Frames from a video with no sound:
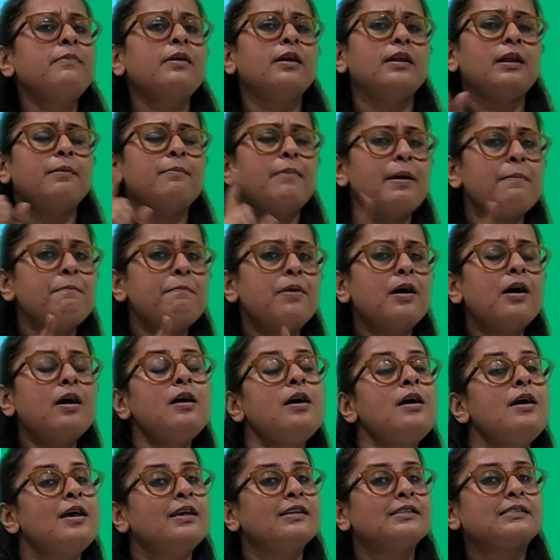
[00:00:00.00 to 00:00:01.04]
Remember,
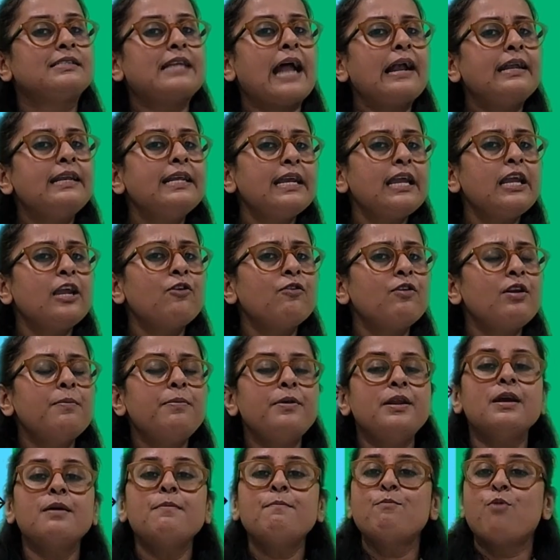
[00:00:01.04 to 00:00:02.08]
static
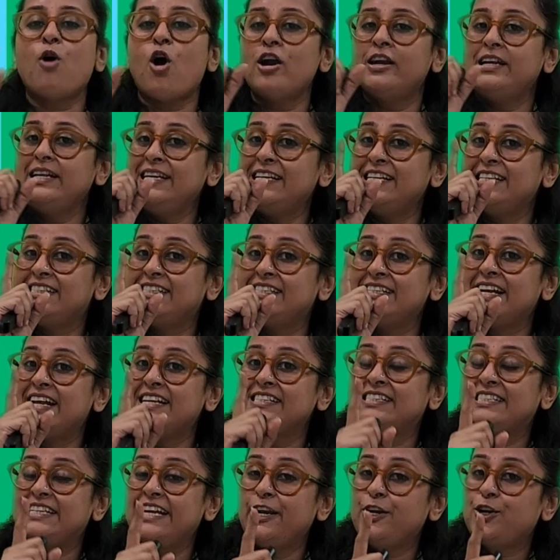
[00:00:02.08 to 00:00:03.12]
equilibrium, body is in a
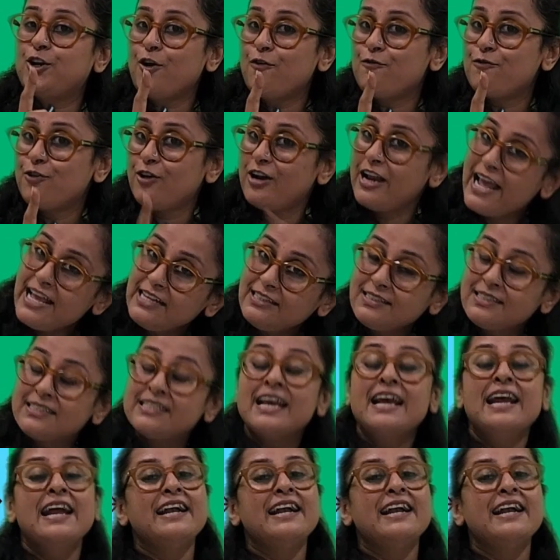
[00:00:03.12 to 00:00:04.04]
state of rest.